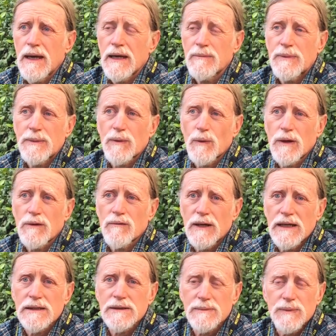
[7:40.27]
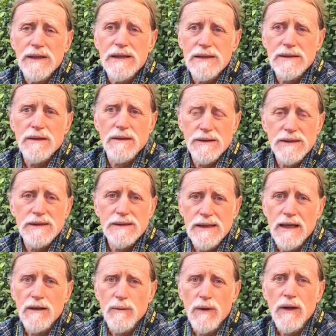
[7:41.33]
And people want to raise bees in a
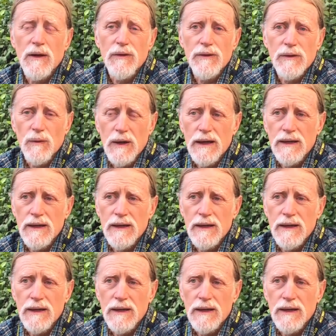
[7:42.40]
sustainable, healthy